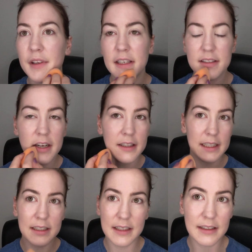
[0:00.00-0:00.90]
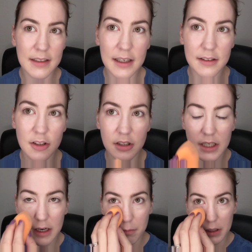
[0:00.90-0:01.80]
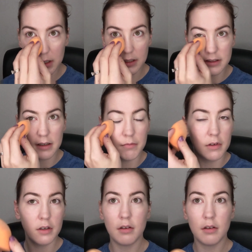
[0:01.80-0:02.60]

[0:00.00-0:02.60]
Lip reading: It's not like it takes extra time because I'm